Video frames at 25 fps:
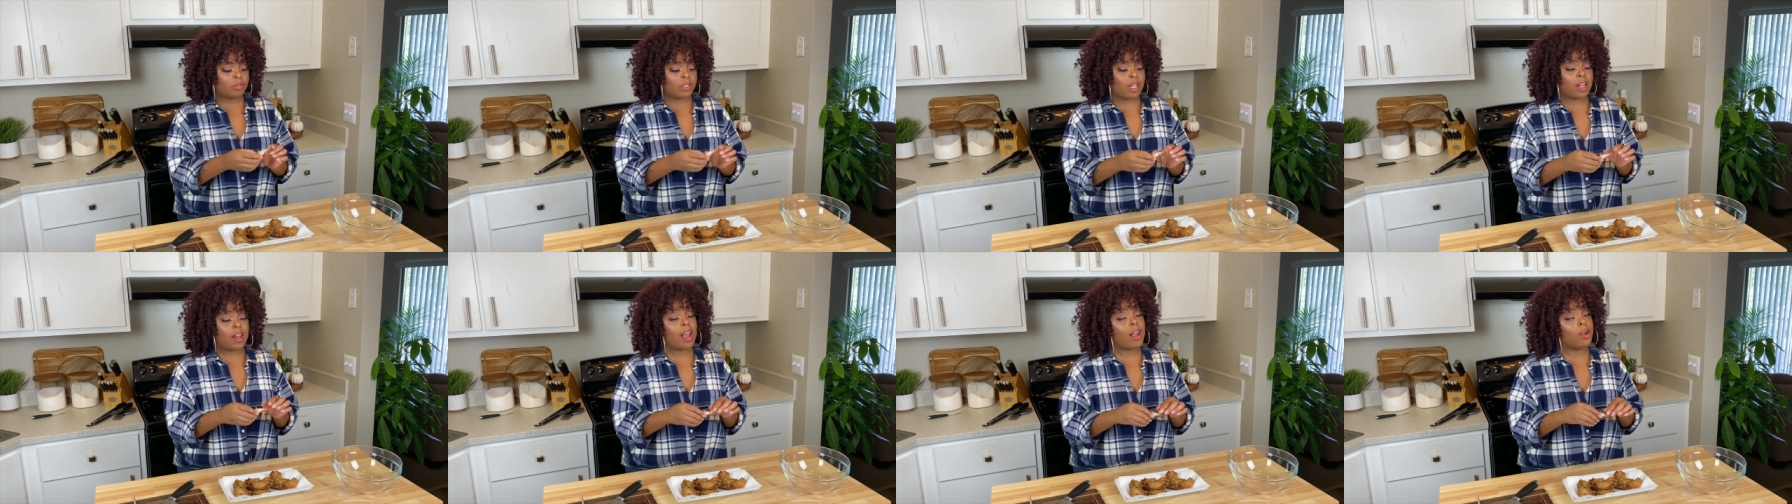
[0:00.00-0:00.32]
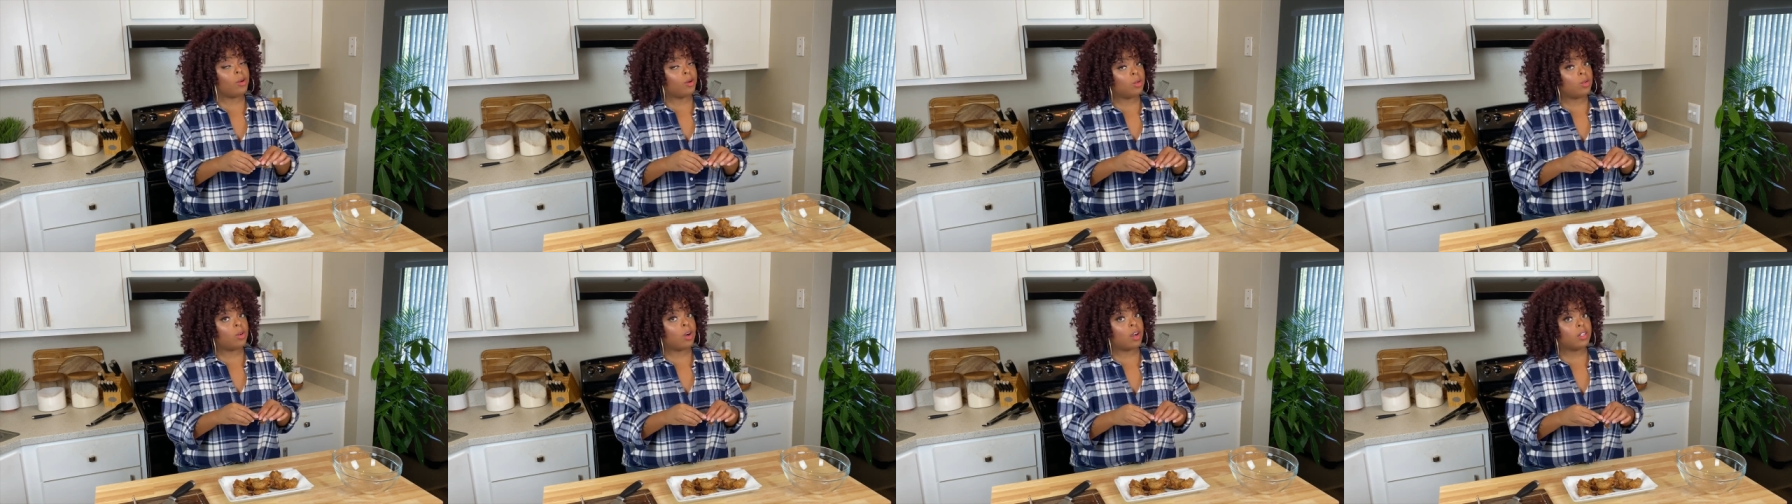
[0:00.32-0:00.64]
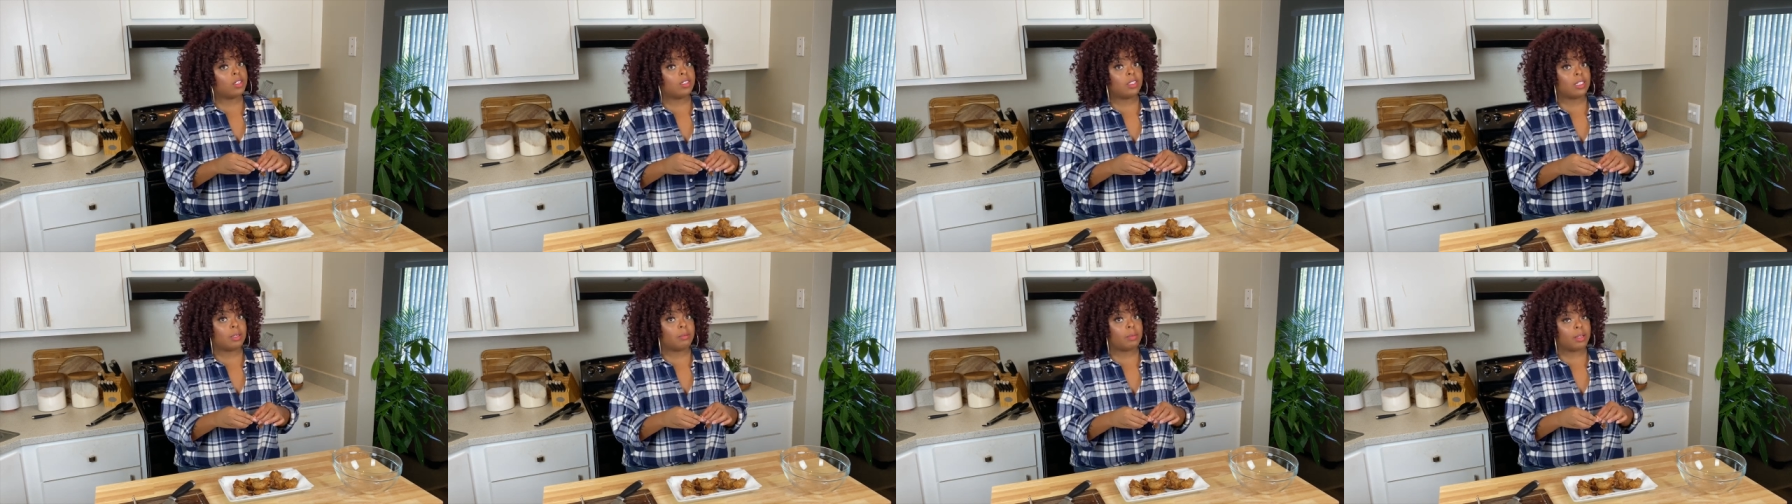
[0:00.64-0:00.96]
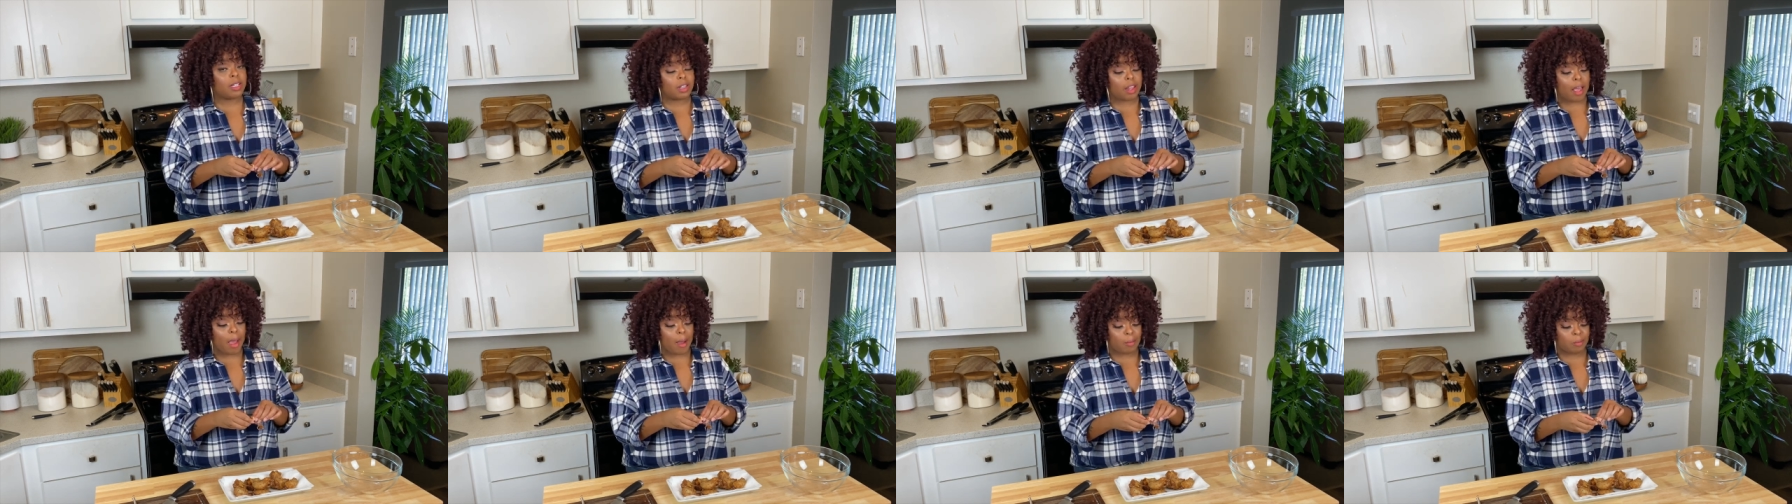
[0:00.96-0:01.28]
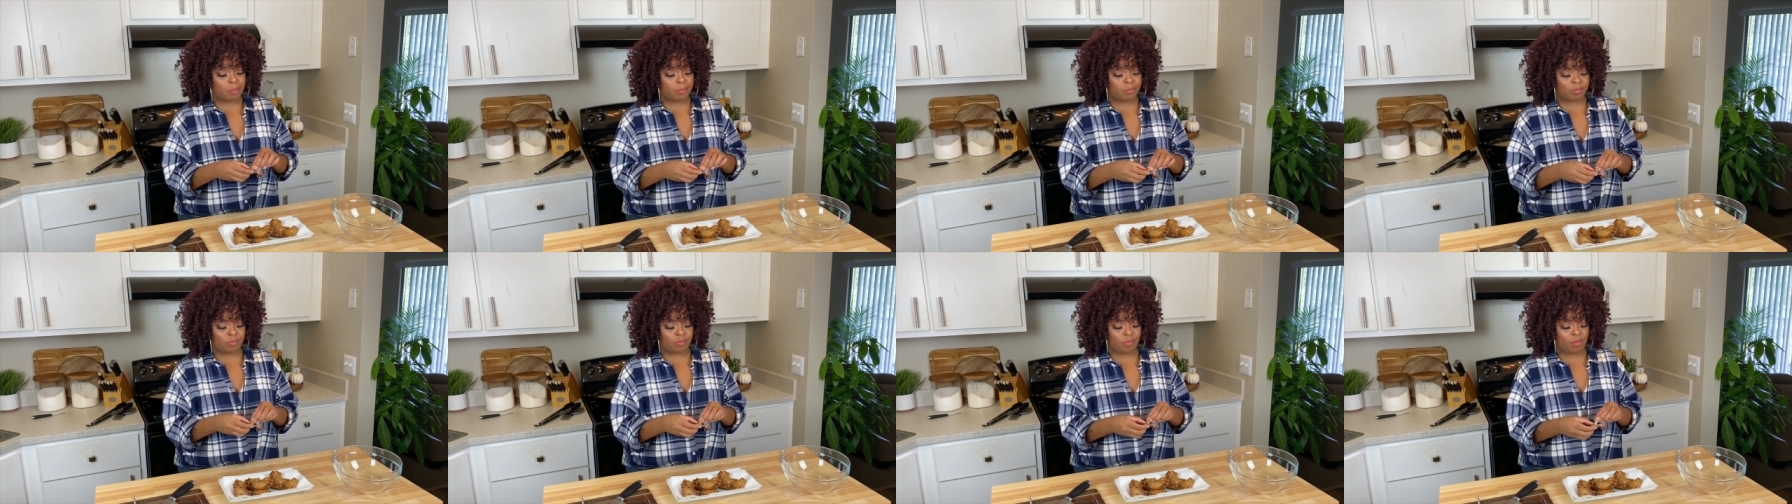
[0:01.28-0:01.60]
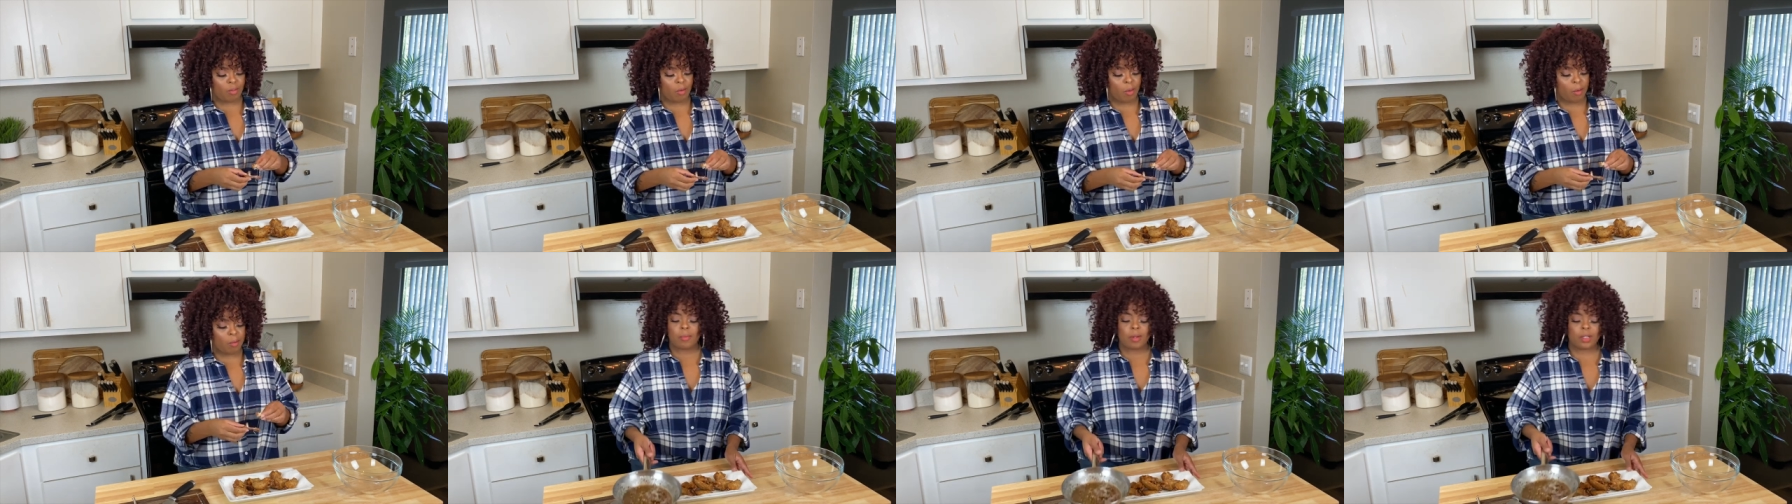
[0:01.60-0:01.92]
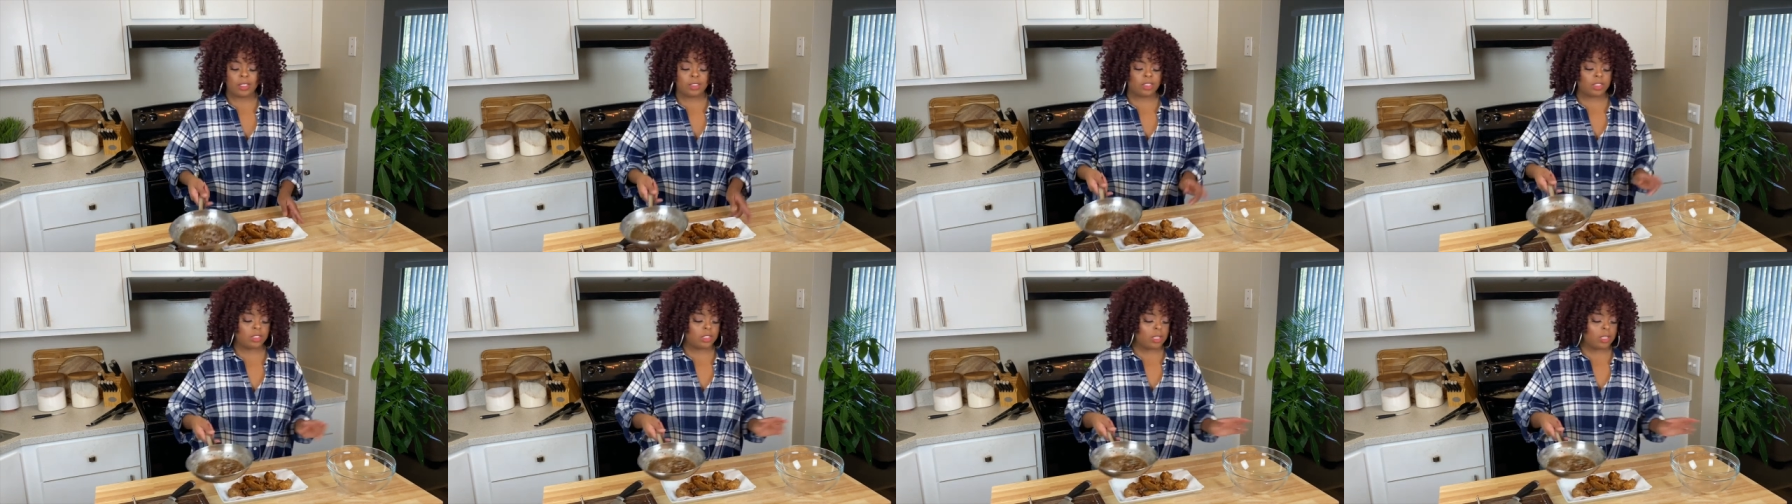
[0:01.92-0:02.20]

And I wholeheartedly mean that. All right,